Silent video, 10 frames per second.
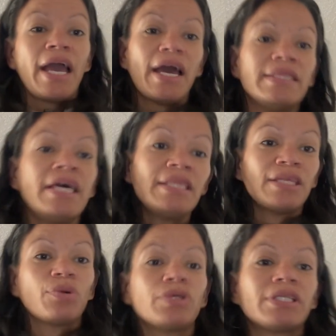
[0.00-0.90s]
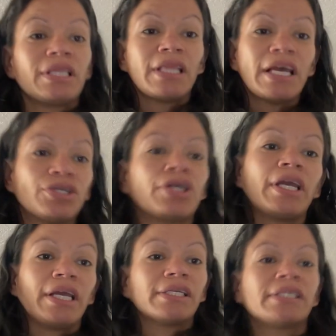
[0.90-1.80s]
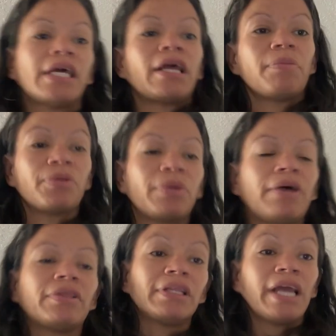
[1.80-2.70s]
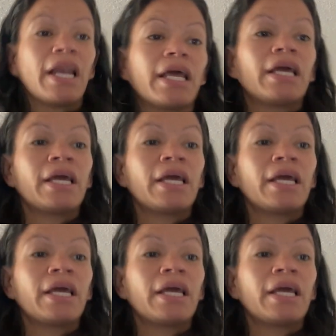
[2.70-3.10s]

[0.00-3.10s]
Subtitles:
and then there was lesser kings set up throughout the land.